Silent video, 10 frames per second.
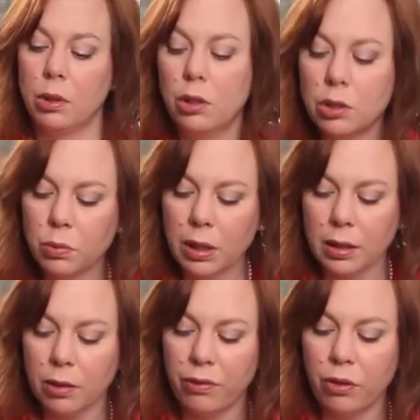you just want to
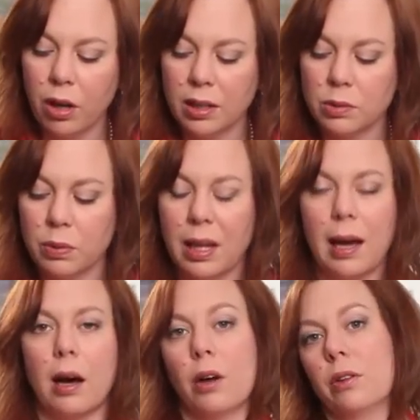get the fronds
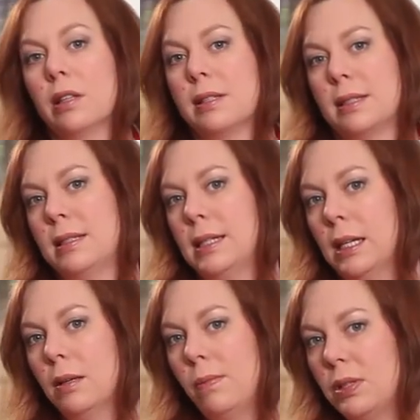without the
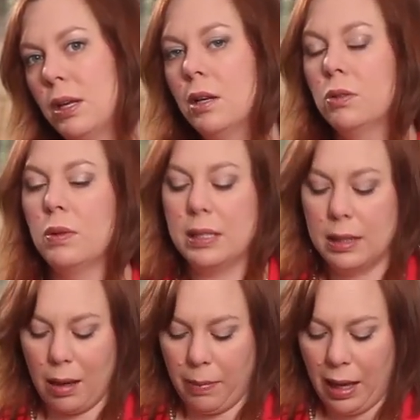stems, so I
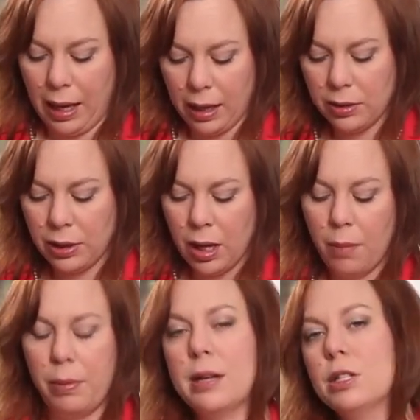did that by hand.
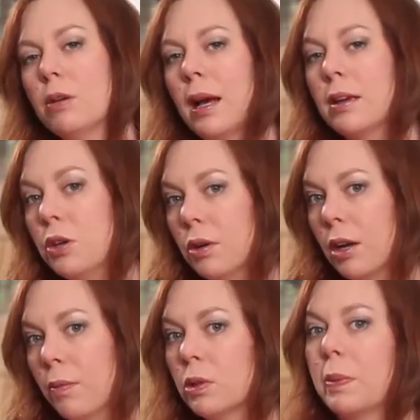But I do my
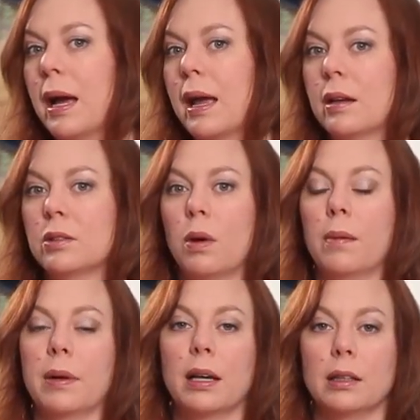cucumbers by hand as well,
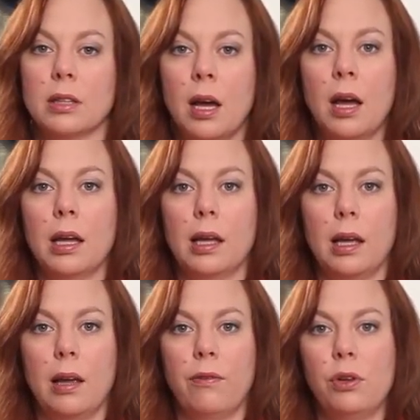because
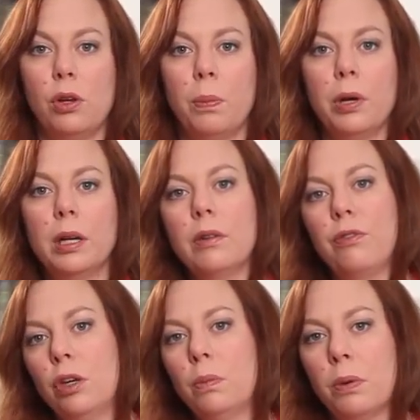if you put it in the
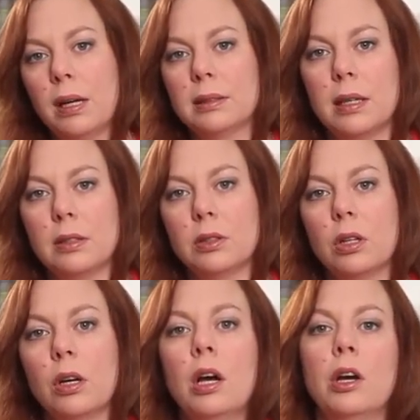food
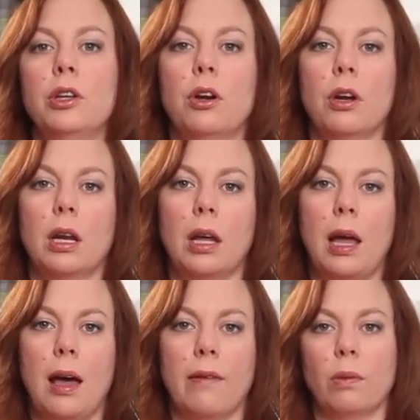processor, you're going to
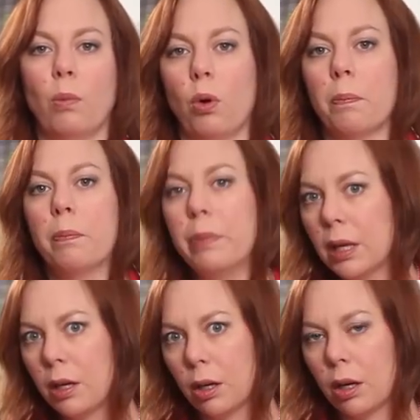have a more
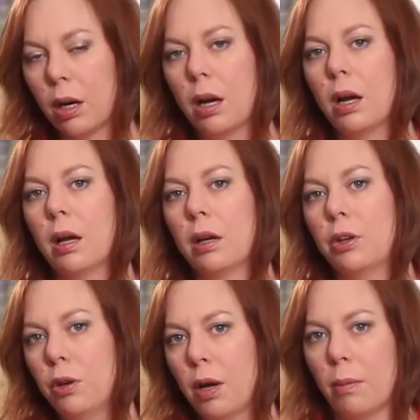bitter
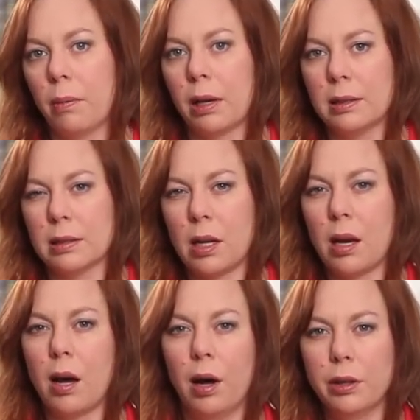cucumber because it's
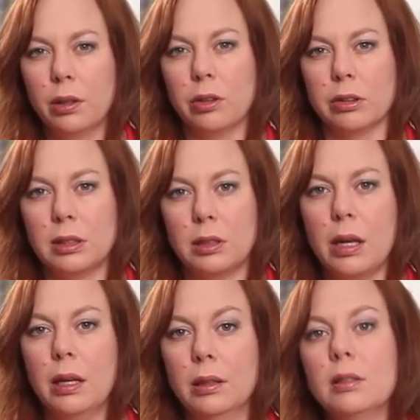got all the little
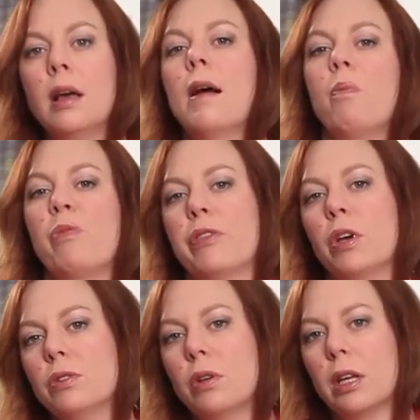seeds, and
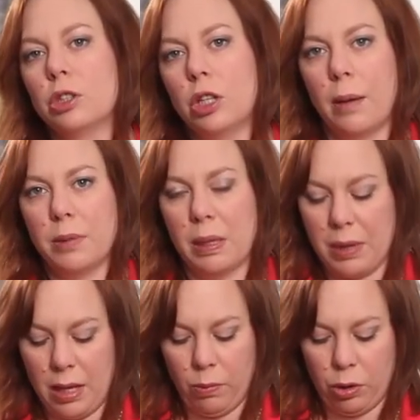those will get chopped up
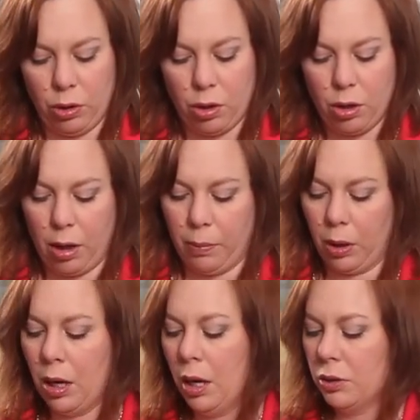in with your
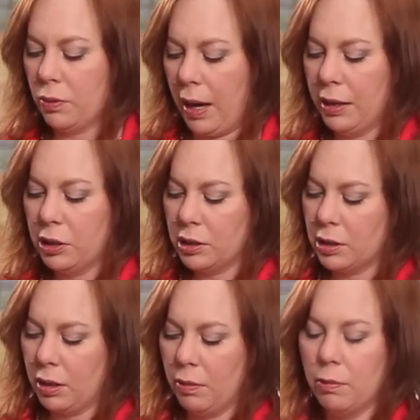cucumber. So I
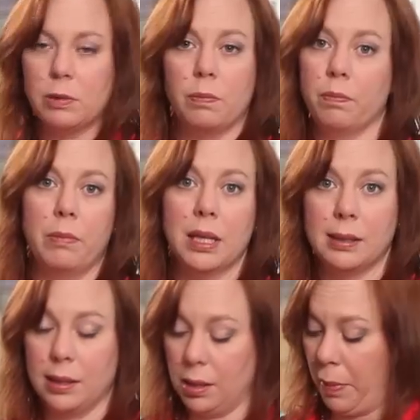just
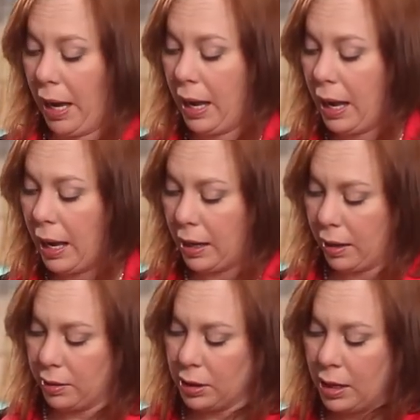mince this by
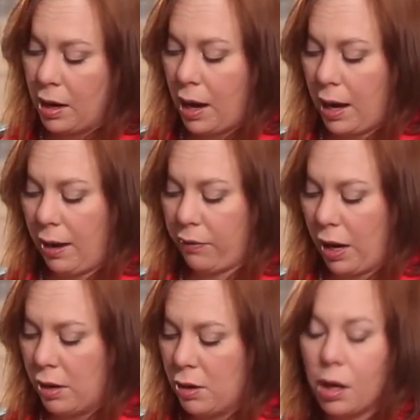hand, and I've
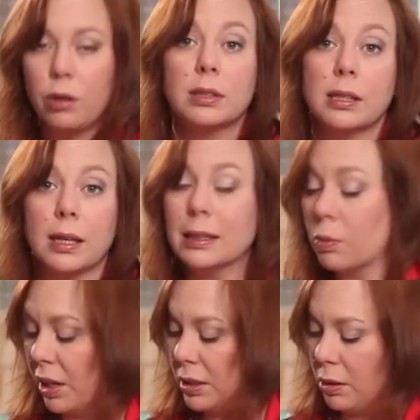got no
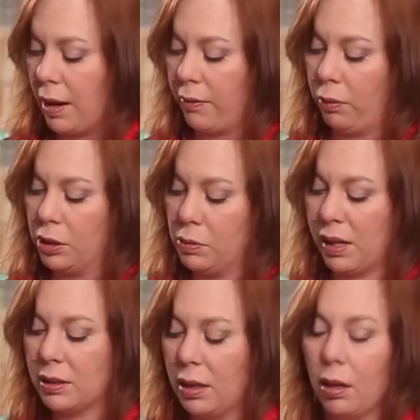seeds whatsoever, which
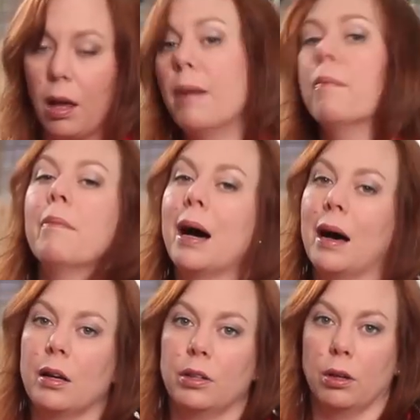makes it a lot
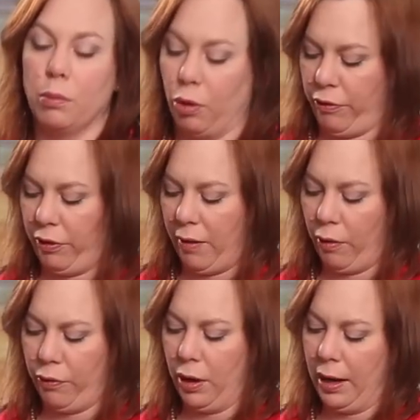milder, more
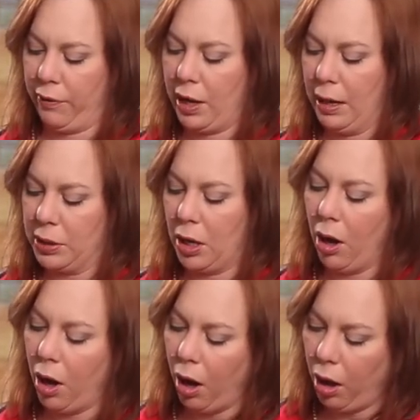flavorful, and I've kept
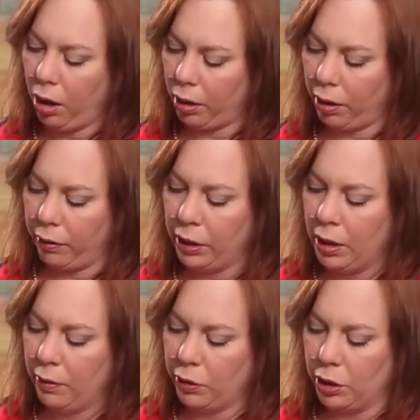all of
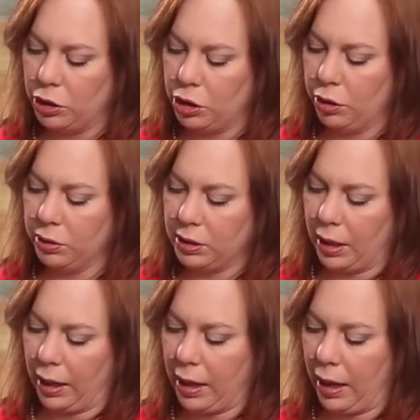the juice
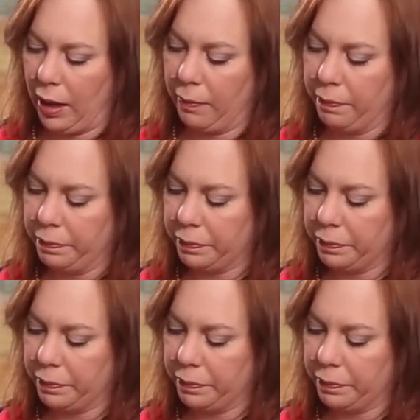that I can